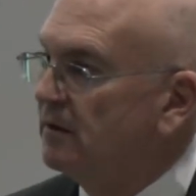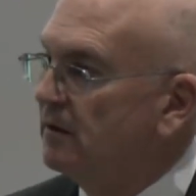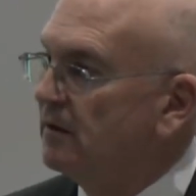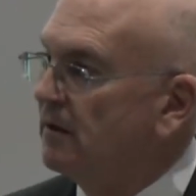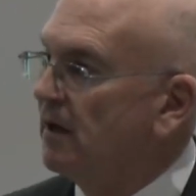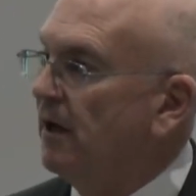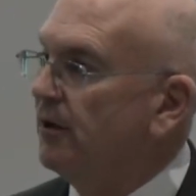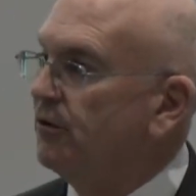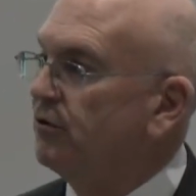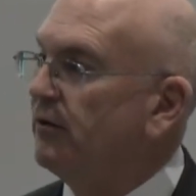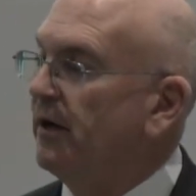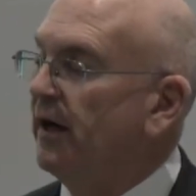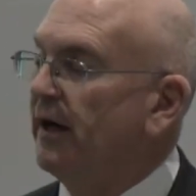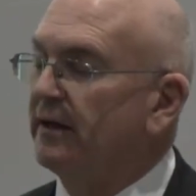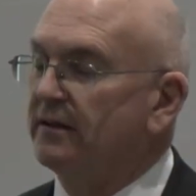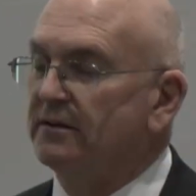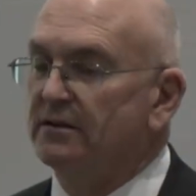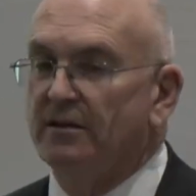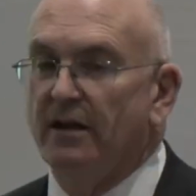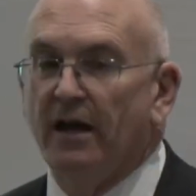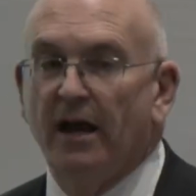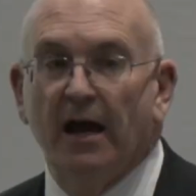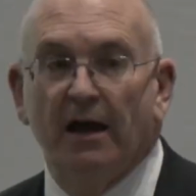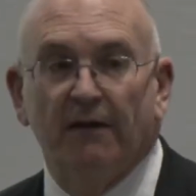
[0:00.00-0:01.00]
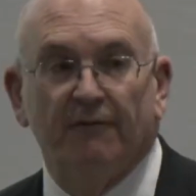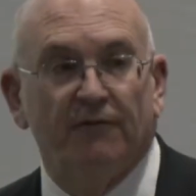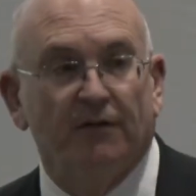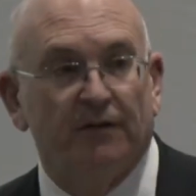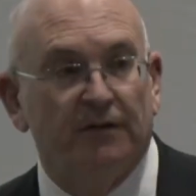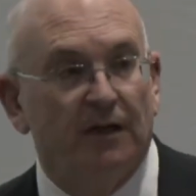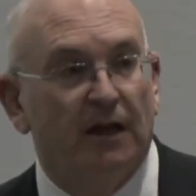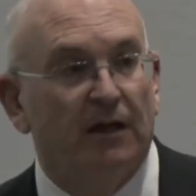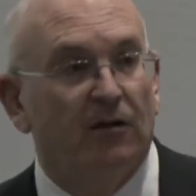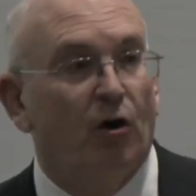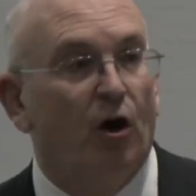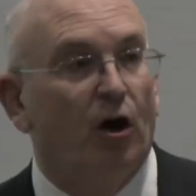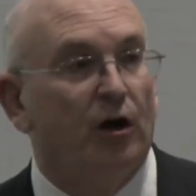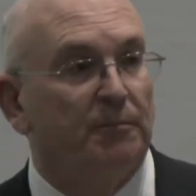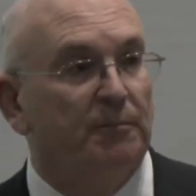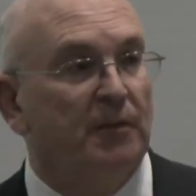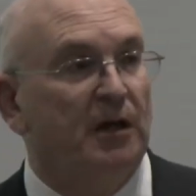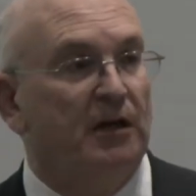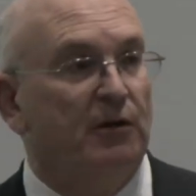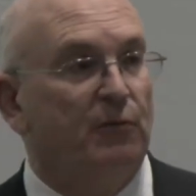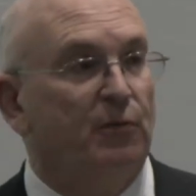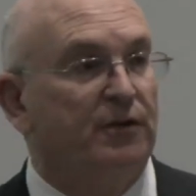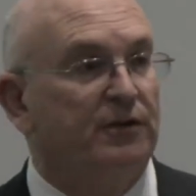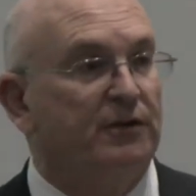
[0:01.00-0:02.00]
contract staff, and then
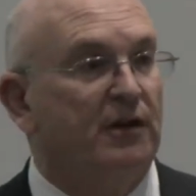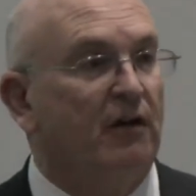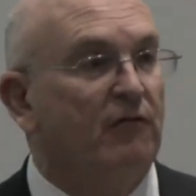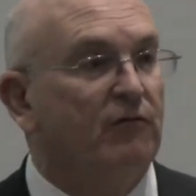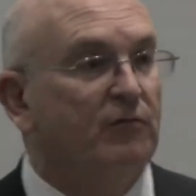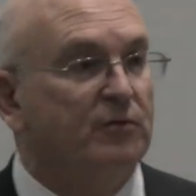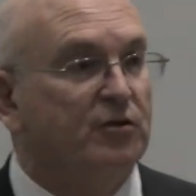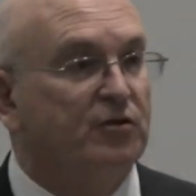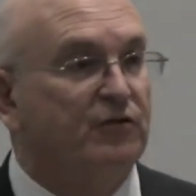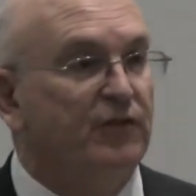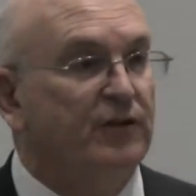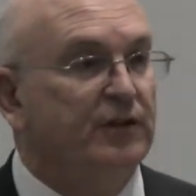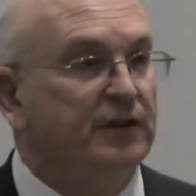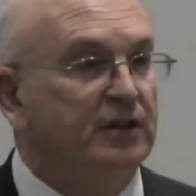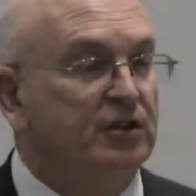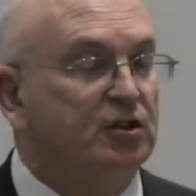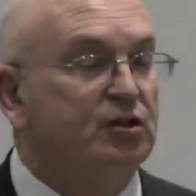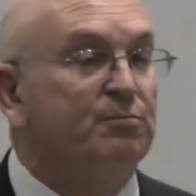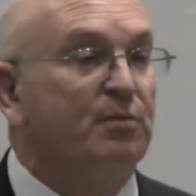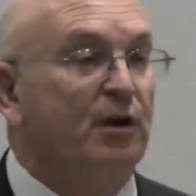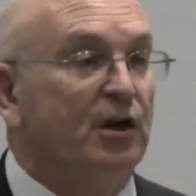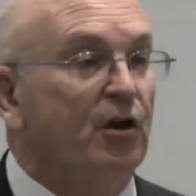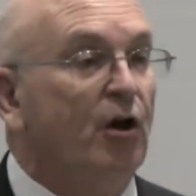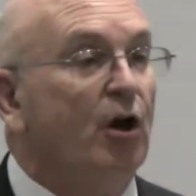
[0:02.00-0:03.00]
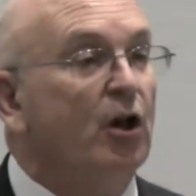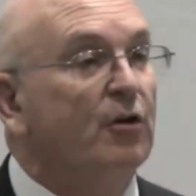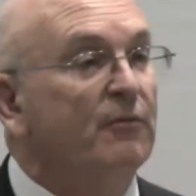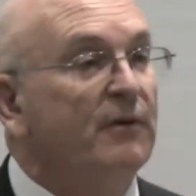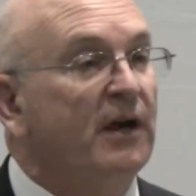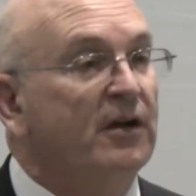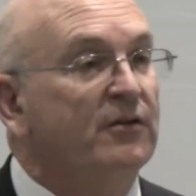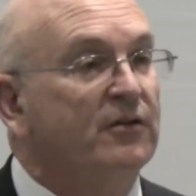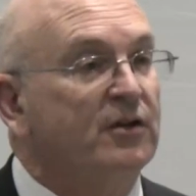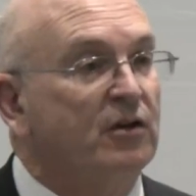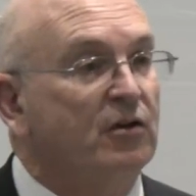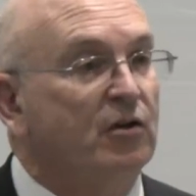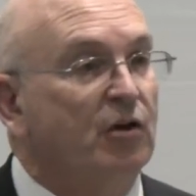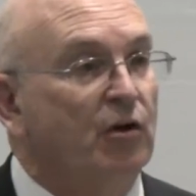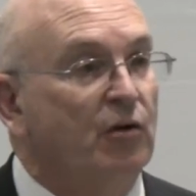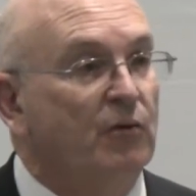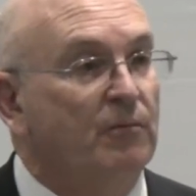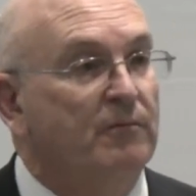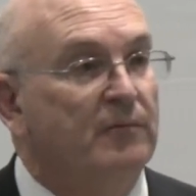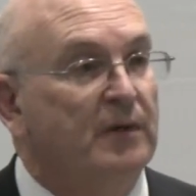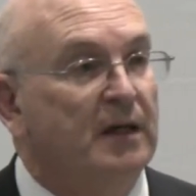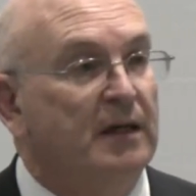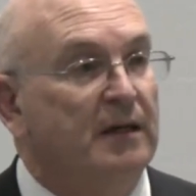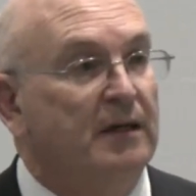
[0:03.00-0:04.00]
augmented with government civilians spread all around the globe.
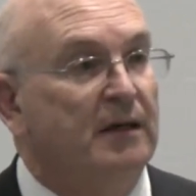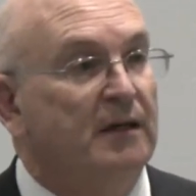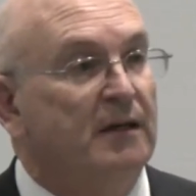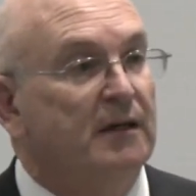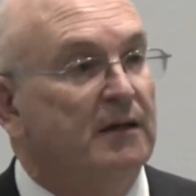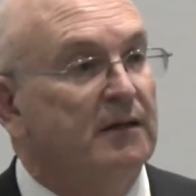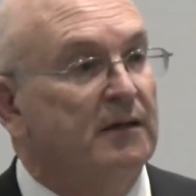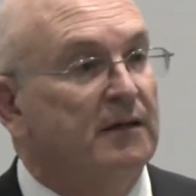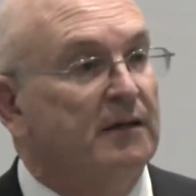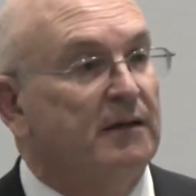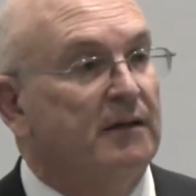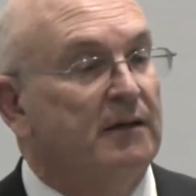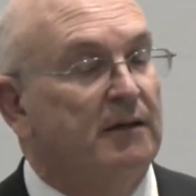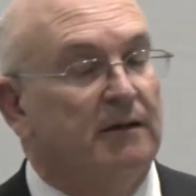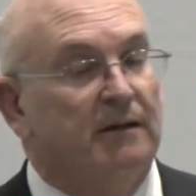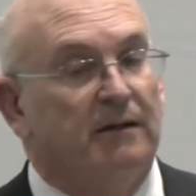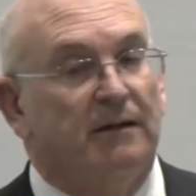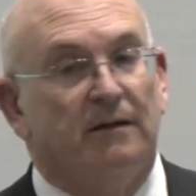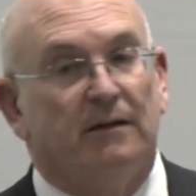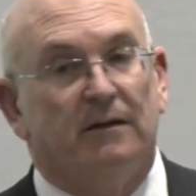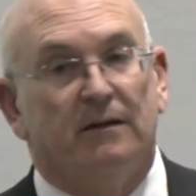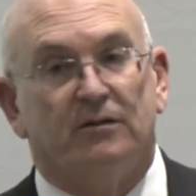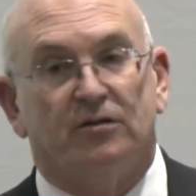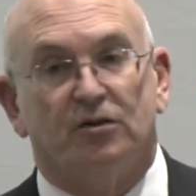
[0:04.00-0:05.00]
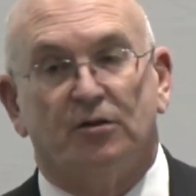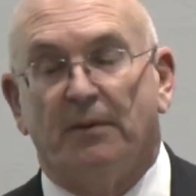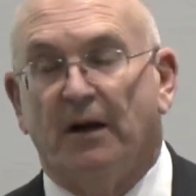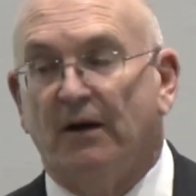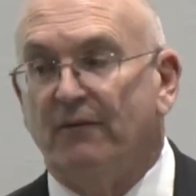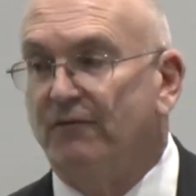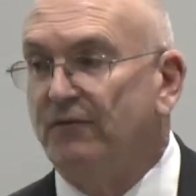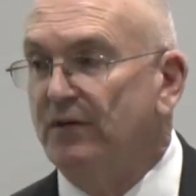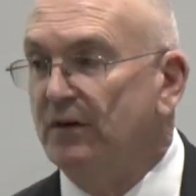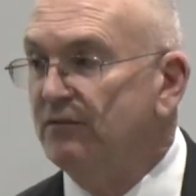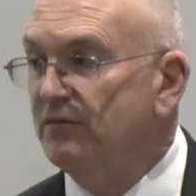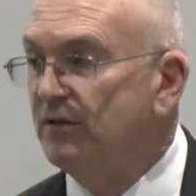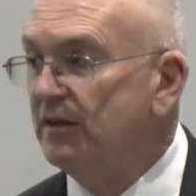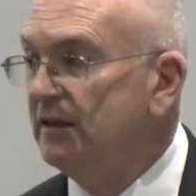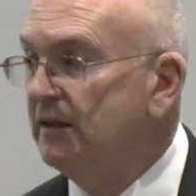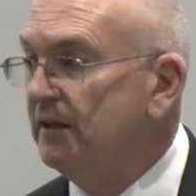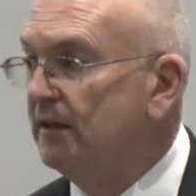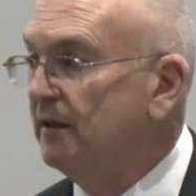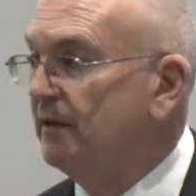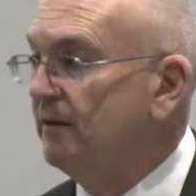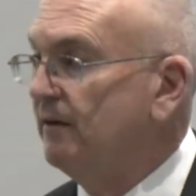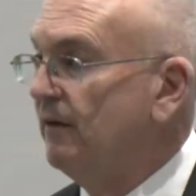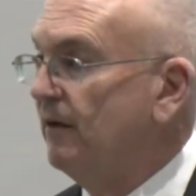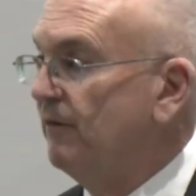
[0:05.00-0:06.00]
So about 50
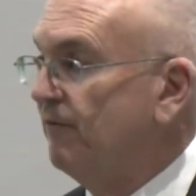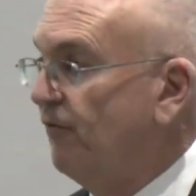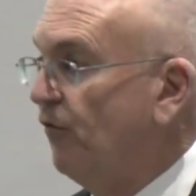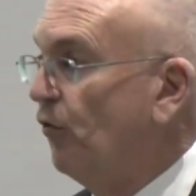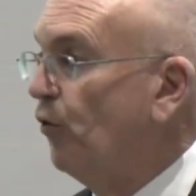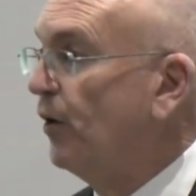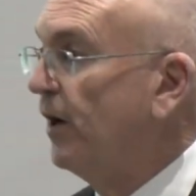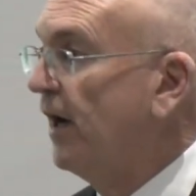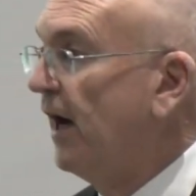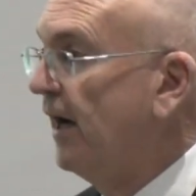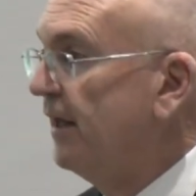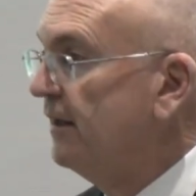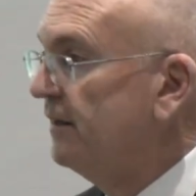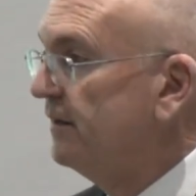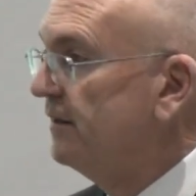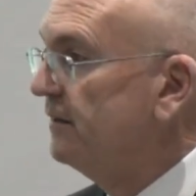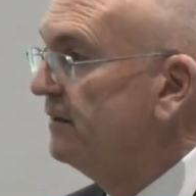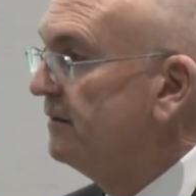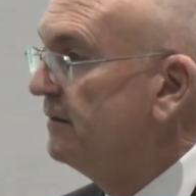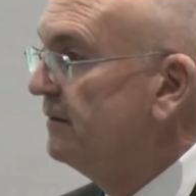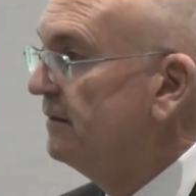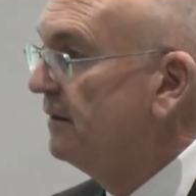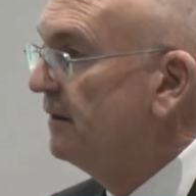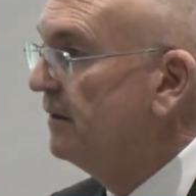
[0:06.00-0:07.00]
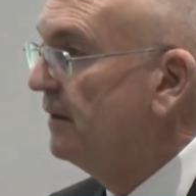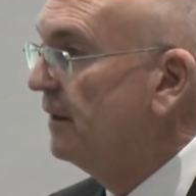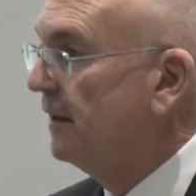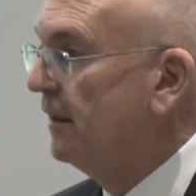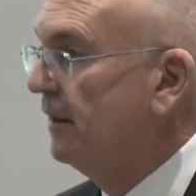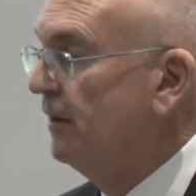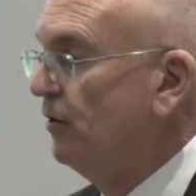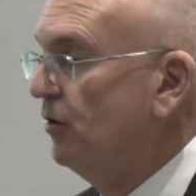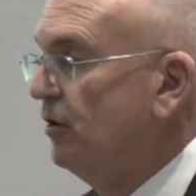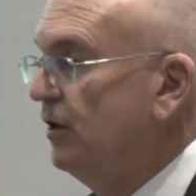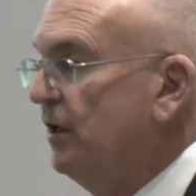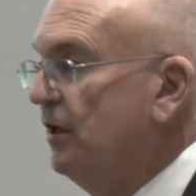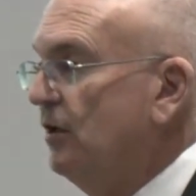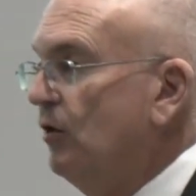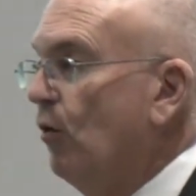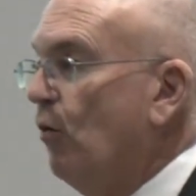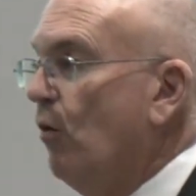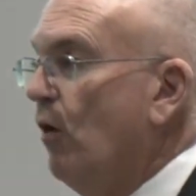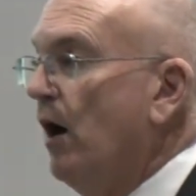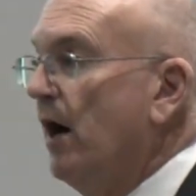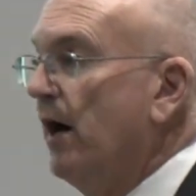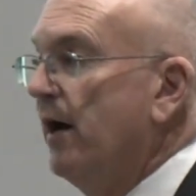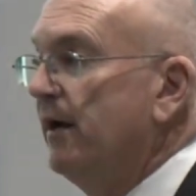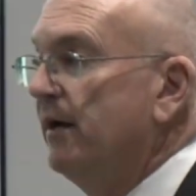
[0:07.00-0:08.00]
on Ford Island in
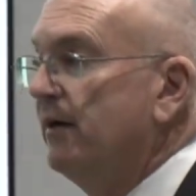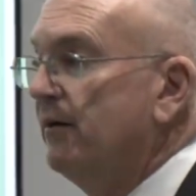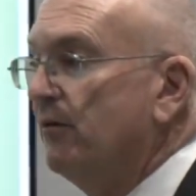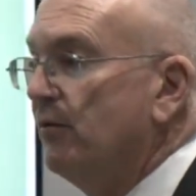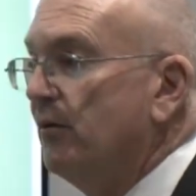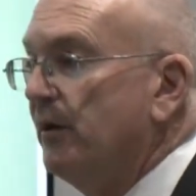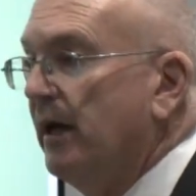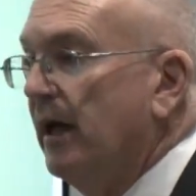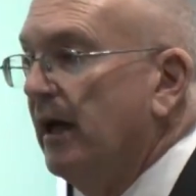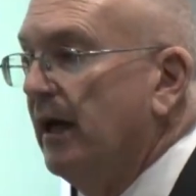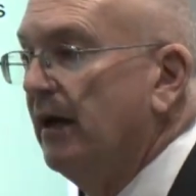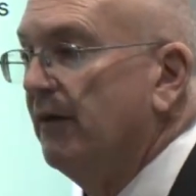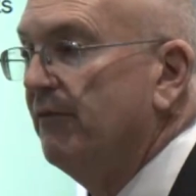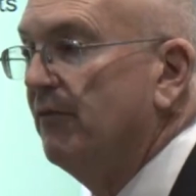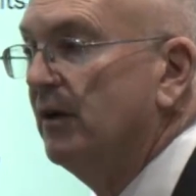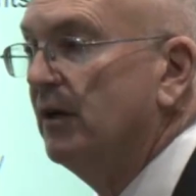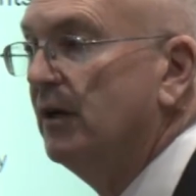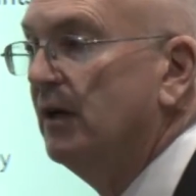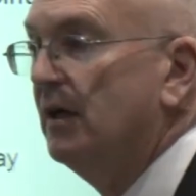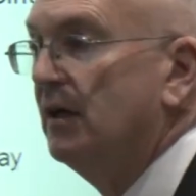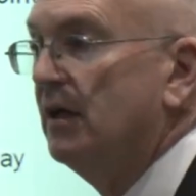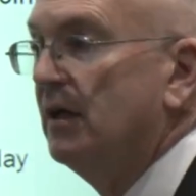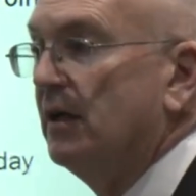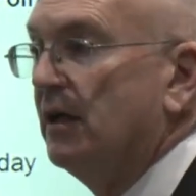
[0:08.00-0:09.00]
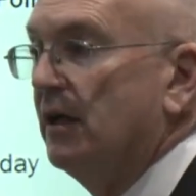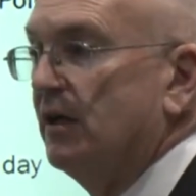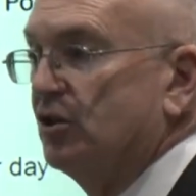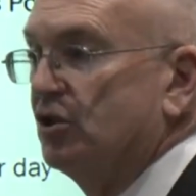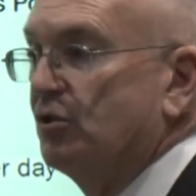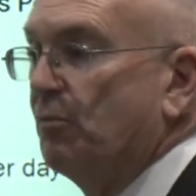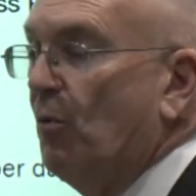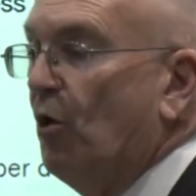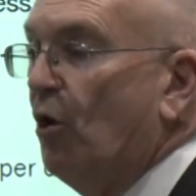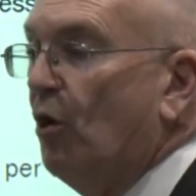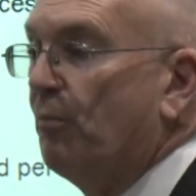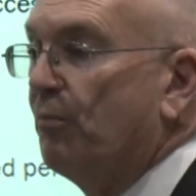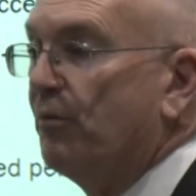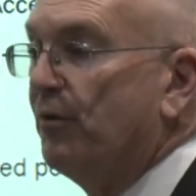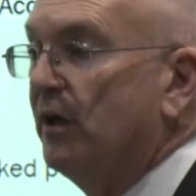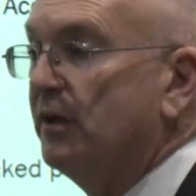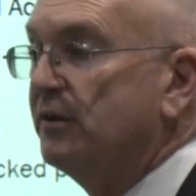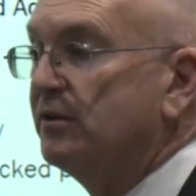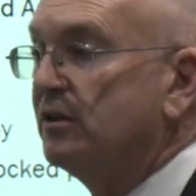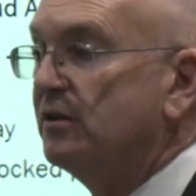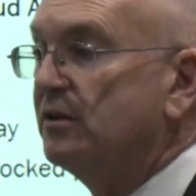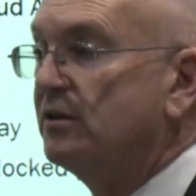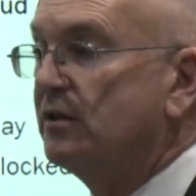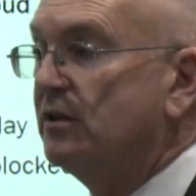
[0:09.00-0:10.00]
Hawaii. We have a small
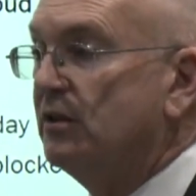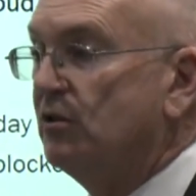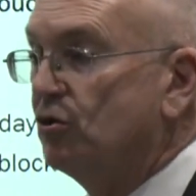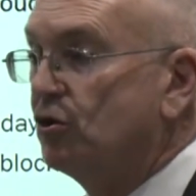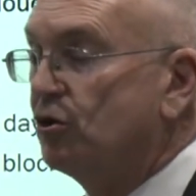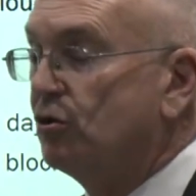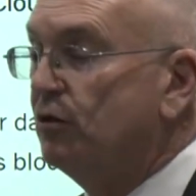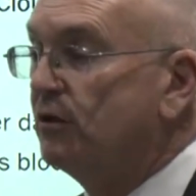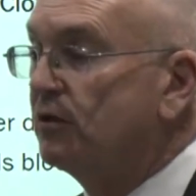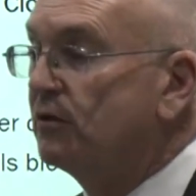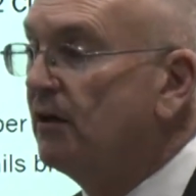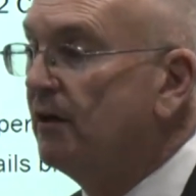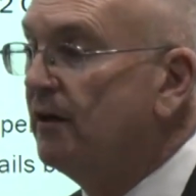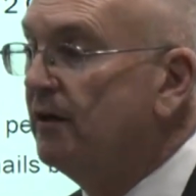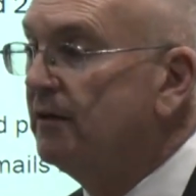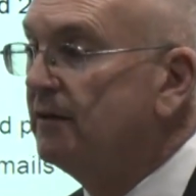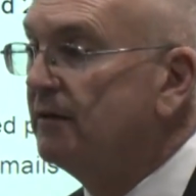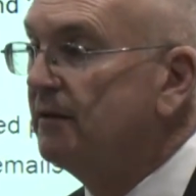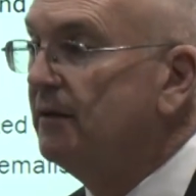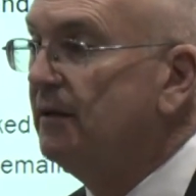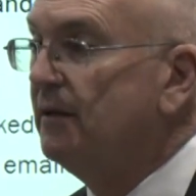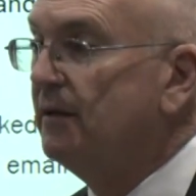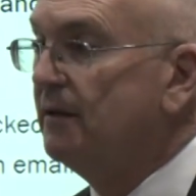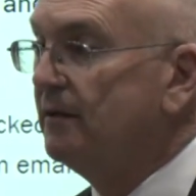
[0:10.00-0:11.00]
presence in Stuttgart,